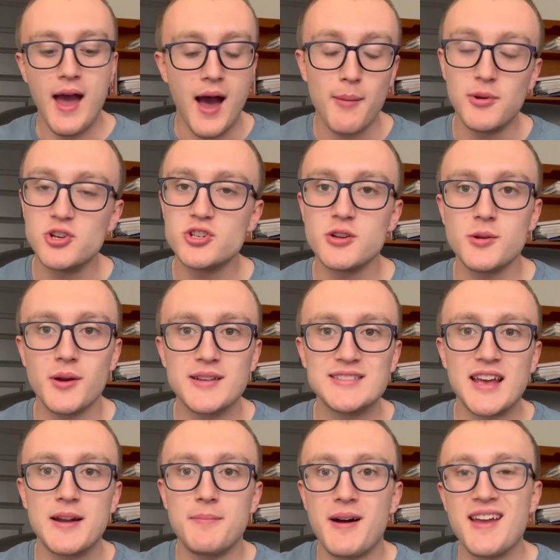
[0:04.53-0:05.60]
I'm going to show you guys
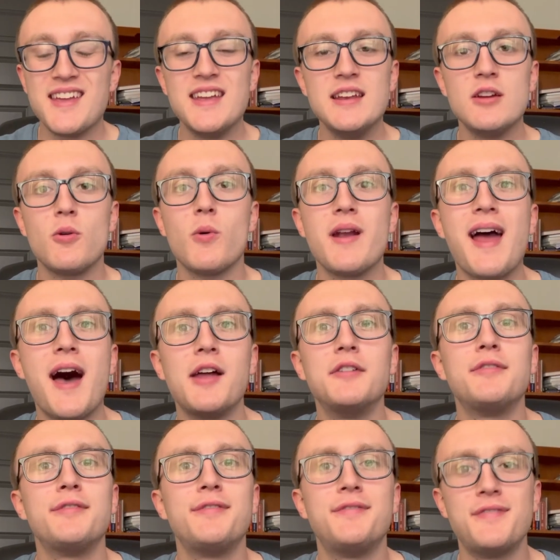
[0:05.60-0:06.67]
how to buy any coin, how to
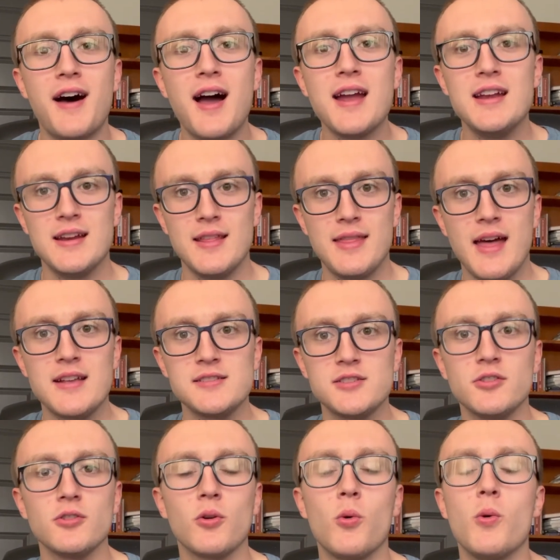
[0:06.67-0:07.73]
find that
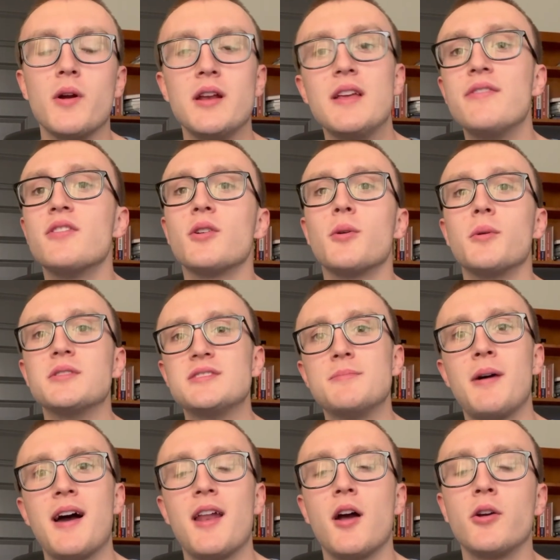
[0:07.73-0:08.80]
certain coin if you're going to
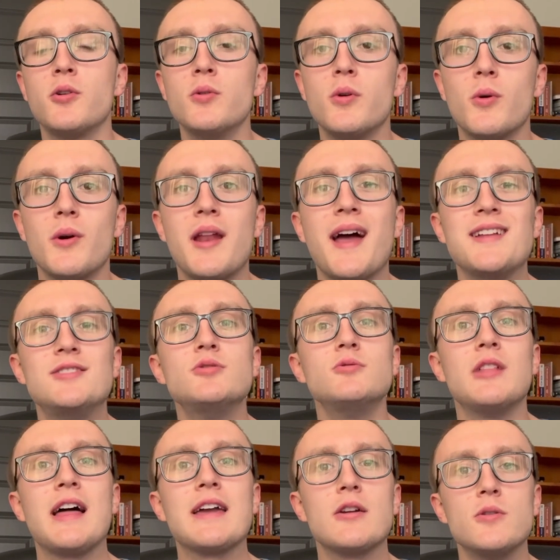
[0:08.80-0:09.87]
buy it on KuCoin. I do
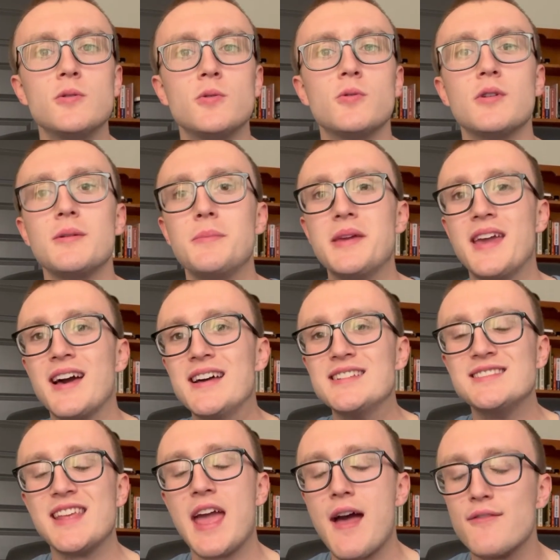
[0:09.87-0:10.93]
like KuCoin
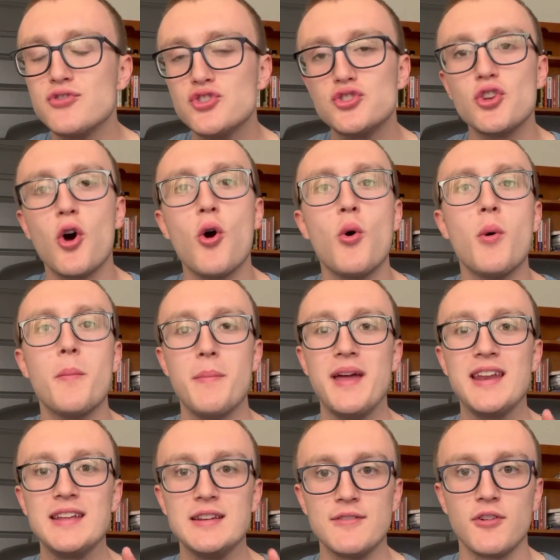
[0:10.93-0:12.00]
because they have so
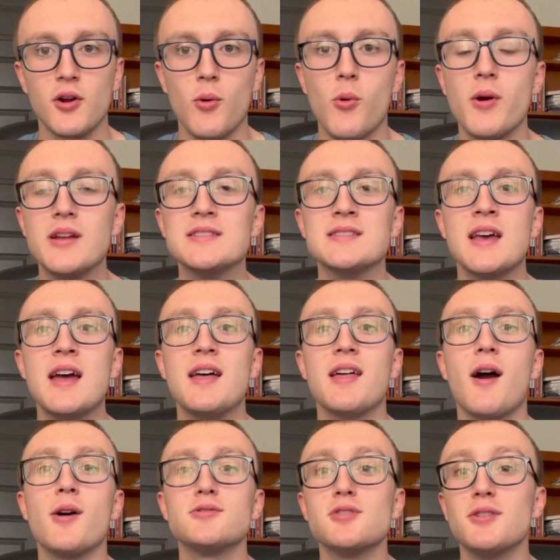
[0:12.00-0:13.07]
many different coins.
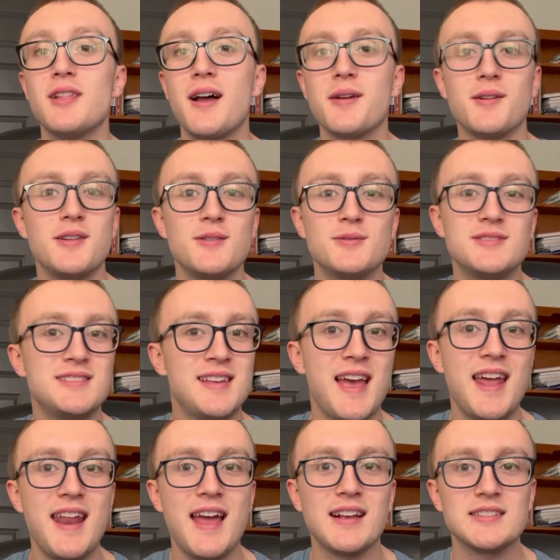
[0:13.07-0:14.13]
They also allow you to use
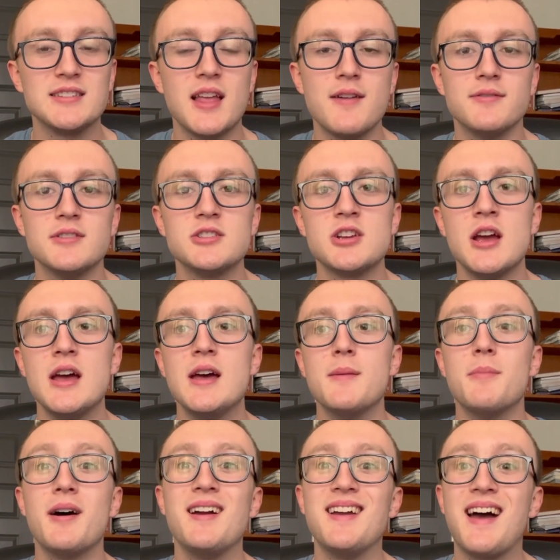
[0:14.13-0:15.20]
10x leverage,
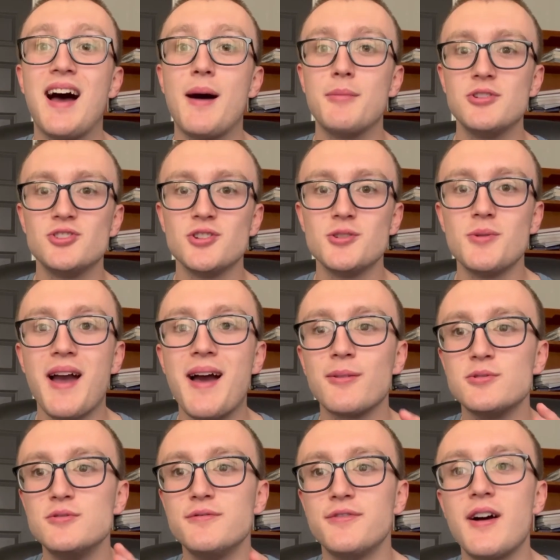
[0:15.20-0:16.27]
but I'm going to show you how
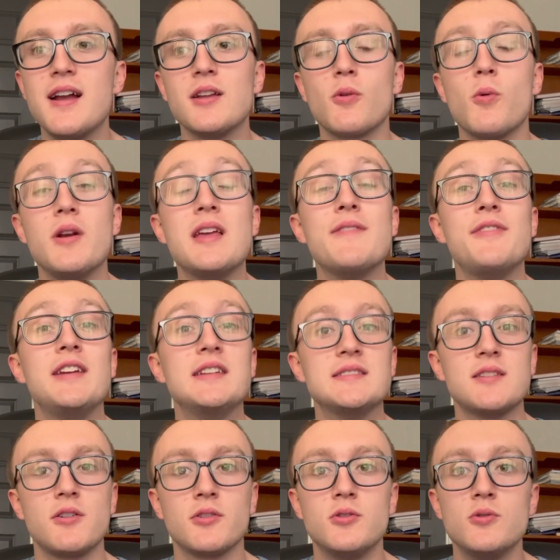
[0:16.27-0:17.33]
to find a coin if it
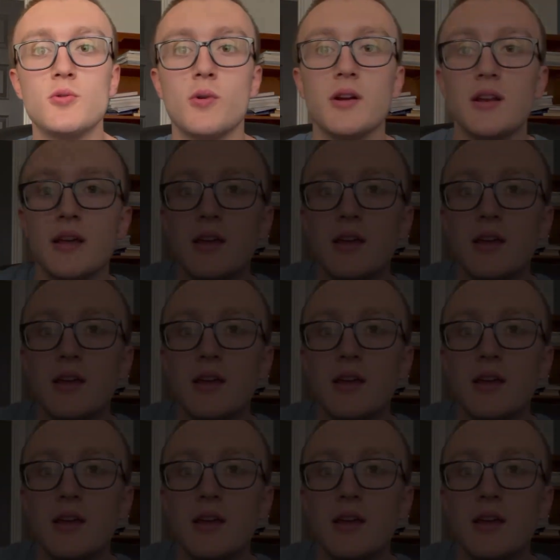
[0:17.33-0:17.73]
is on KuCoin.